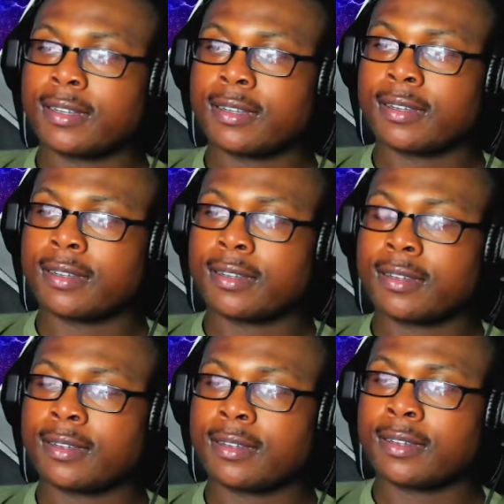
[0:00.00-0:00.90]

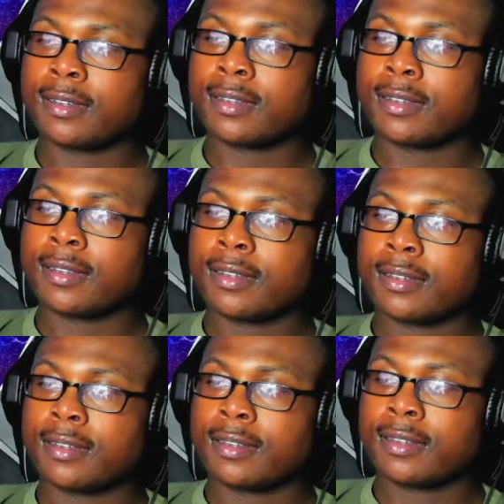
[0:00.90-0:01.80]

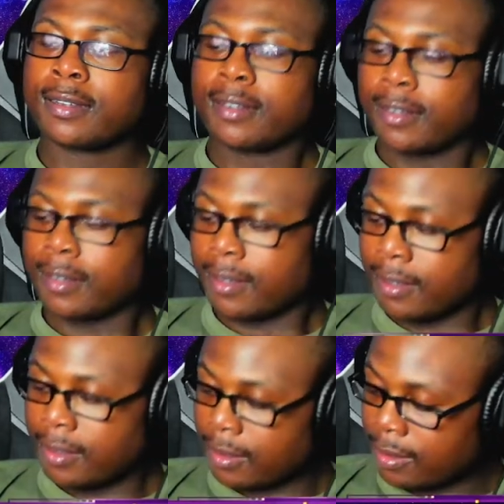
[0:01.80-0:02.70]

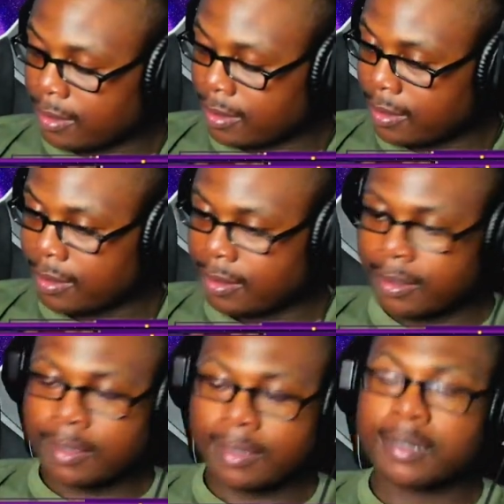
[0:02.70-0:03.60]

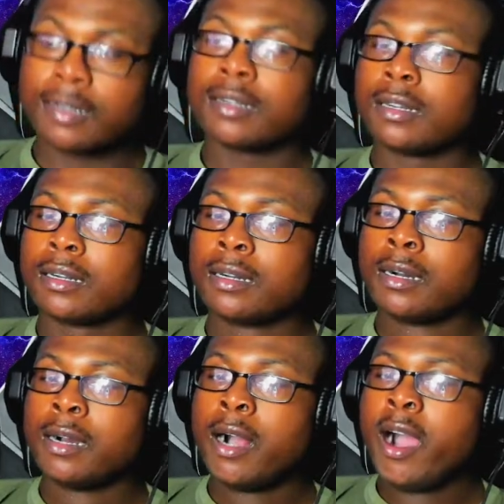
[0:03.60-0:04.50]

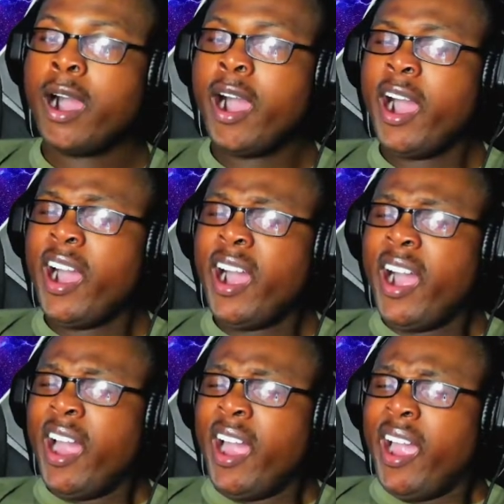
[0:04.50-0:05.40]

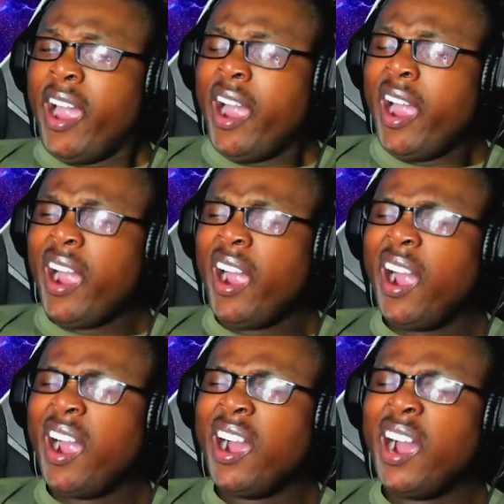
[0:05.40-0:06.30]

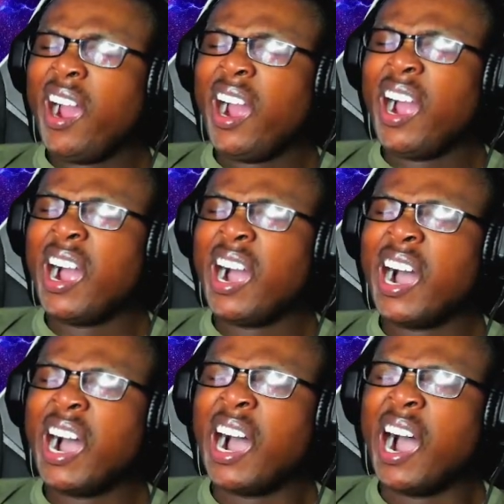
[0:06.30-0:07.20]

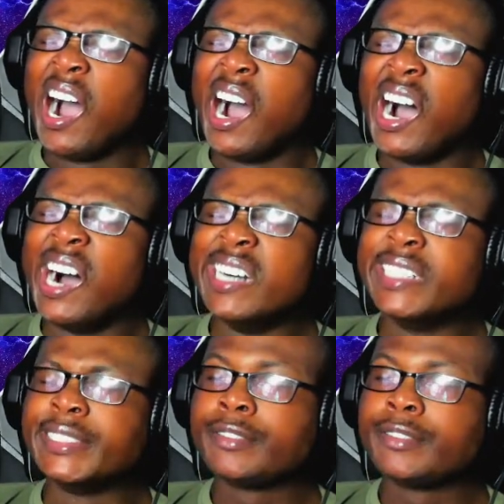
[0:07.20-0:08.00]
The person shown says nothing.